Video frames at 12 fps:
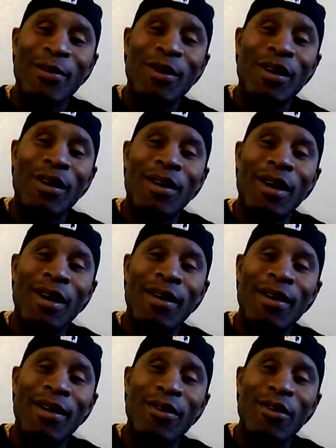bro,
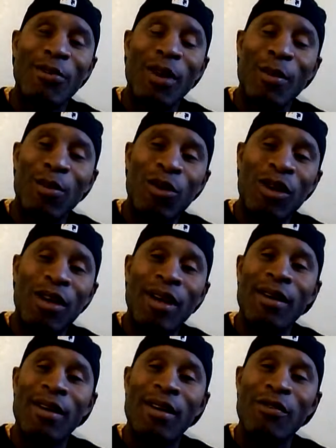you my boy. I
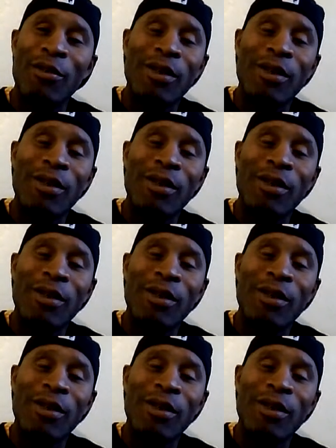love you,